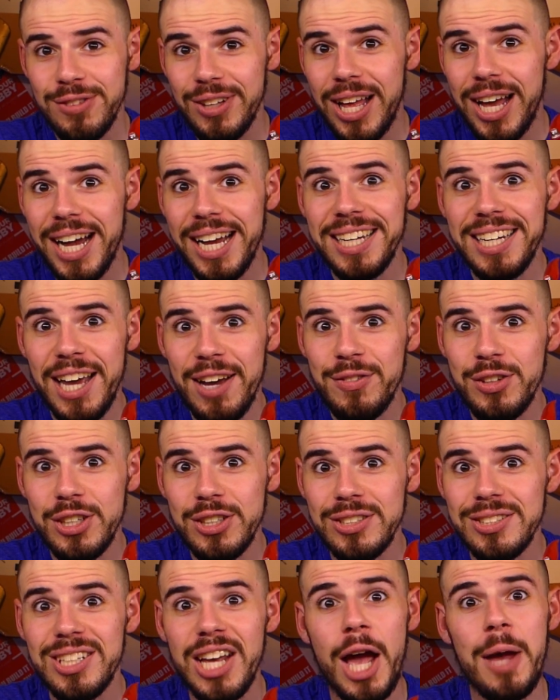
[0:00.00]
fly and have a
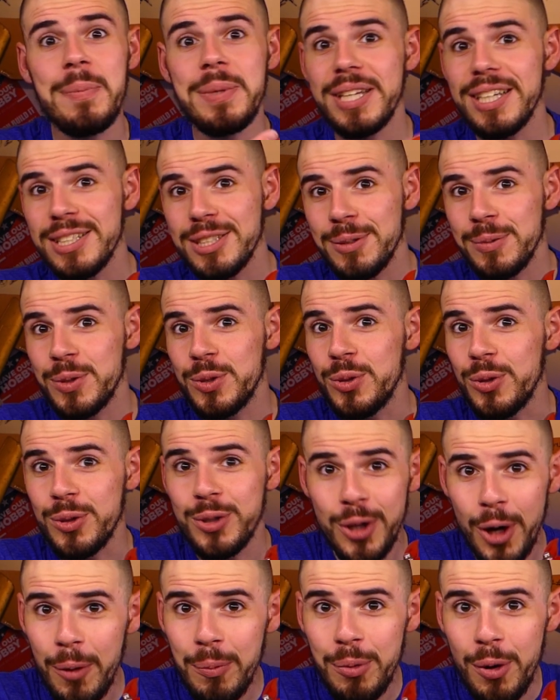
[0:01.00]
good time and get some
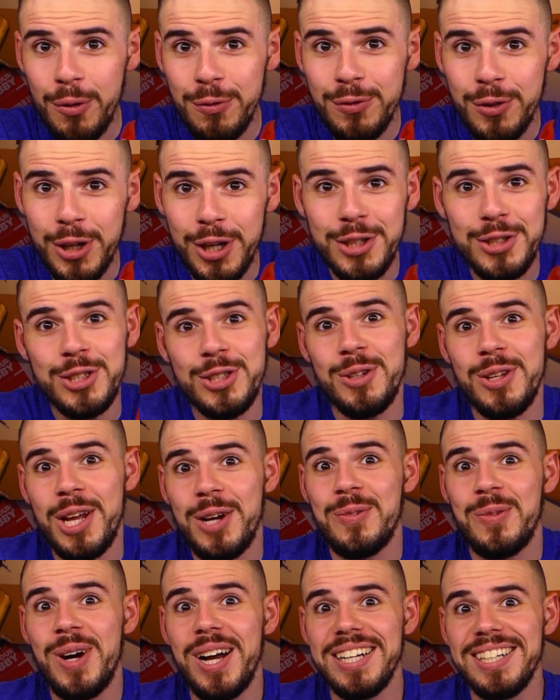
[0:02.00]
cool GoPro footage, so
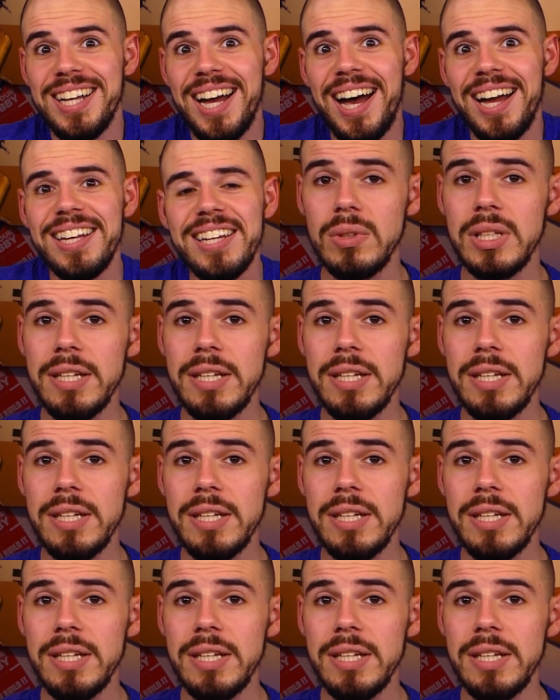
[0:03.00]
like, why not?